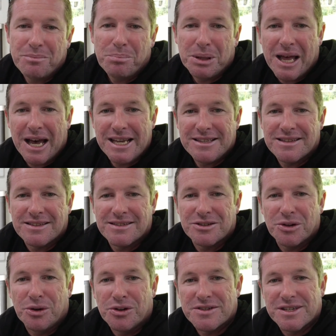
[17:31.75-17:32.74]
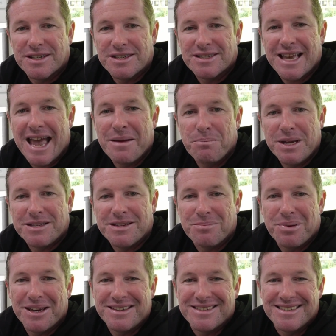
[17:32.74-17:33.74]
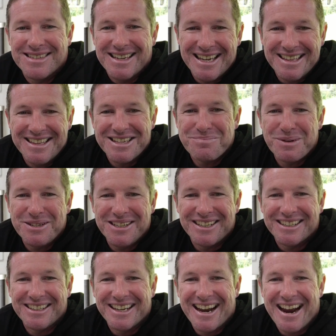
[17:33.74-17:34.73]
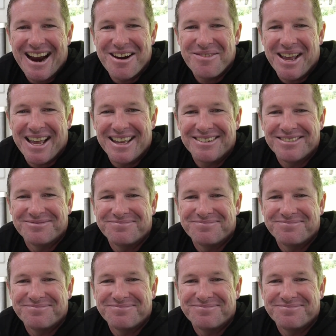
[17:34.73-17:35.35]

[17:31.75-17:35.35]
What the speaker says: plates and saucers and bits and pieces in this particular caravan.